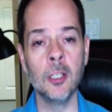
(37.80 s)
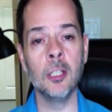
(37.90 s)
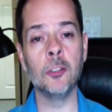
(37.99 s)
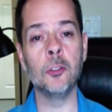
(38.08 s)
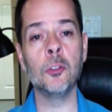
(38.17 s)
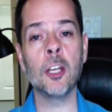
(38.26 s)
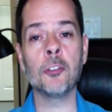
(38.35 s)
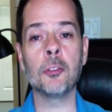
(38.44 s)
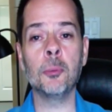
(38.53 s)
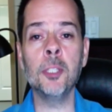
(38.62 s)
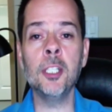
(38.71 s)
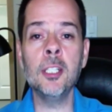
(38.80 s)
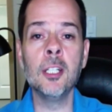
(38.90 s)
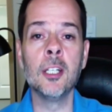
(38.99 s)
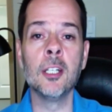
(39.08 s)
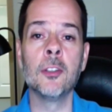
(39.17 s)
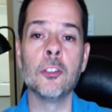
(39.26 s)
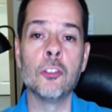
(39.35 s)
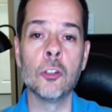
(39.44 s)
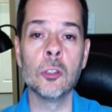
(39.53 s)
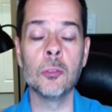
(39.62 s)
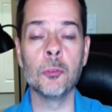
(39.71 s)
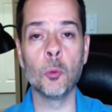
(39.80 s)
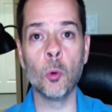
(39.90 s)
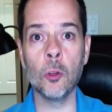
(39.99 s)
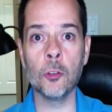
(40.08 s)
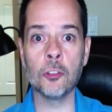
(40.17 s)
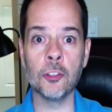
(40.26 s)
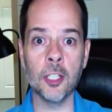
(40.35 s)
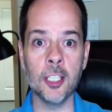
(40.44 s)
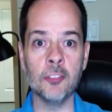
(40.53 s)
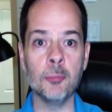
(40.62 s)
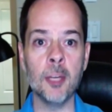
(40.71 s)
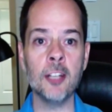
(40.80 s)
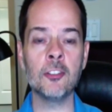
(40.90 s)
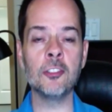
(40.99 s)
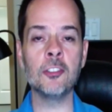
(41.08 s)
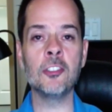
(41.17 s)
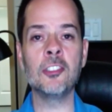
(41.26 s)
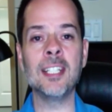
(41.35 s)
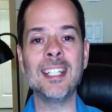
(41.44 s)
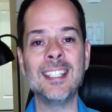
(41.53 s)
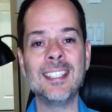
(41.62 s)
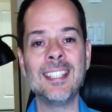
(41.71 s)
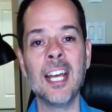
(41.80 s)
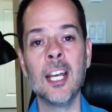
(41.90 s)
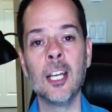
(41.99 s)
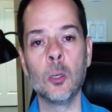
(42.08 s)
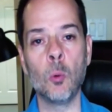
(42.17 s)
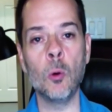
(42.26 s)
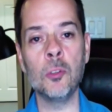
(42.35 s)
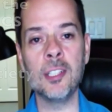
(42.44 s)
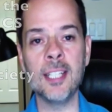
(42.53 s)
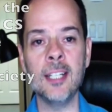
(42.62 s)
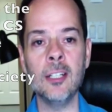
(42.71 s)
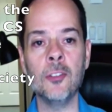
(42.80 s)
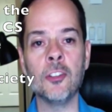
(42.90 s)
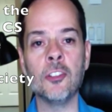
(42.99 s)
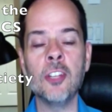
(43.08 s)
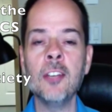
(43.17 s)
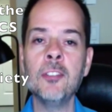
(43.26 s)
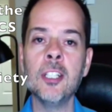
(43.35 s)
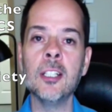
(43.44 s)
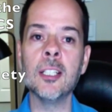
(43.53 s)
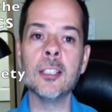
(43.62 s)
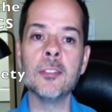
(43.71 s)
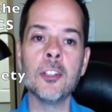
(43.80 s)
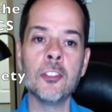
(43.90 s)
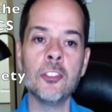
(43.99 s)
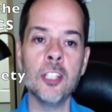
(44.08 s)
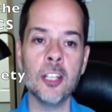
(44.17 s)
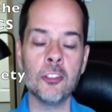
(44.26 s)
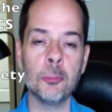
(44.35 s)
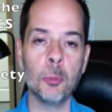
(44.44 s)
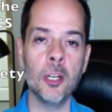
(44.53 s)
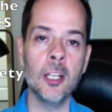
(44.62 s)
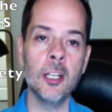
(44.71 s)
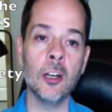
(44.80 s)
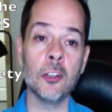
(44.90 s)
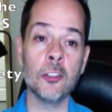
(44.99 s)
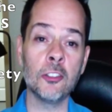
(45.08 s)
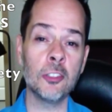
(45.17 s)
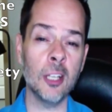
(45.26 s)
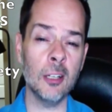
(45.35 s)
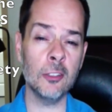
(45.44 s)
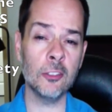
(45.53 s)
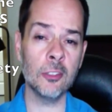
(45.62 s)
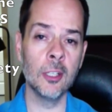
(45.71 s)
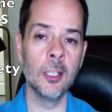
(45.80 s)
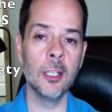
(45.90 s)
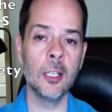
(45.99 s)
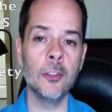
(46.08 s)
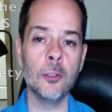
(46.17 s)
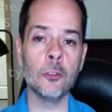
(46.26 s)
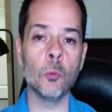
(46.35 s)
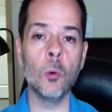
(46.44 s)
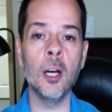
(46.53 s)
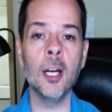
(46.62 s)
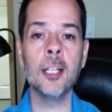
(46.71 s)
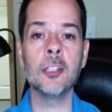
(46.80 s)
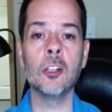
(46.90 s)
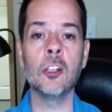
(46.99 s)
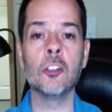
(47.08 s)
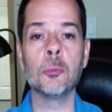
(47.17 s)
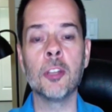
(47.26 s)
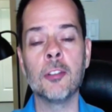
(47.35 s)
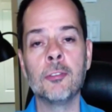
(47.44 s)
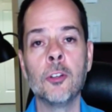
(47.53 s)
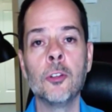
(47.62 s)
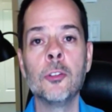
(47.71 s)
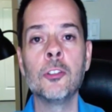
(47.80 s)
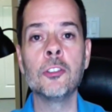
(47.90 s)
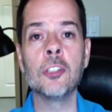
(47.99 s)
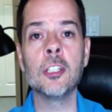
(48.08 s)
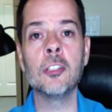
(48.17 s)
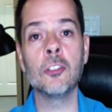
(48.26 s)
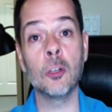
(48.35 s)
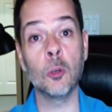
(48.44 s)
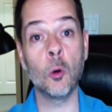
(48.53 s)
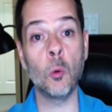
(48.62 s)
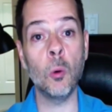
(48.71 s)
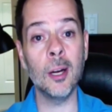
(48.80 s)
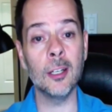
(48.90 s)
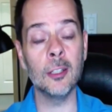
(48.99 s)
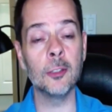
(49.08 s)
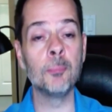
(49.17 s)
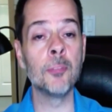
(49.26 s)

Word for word: In 2003, the Journal of the Royal Society of Medicine stated, quote, data on the safety of CS spray are scarce and there is wide acknowledgement that further studies are required,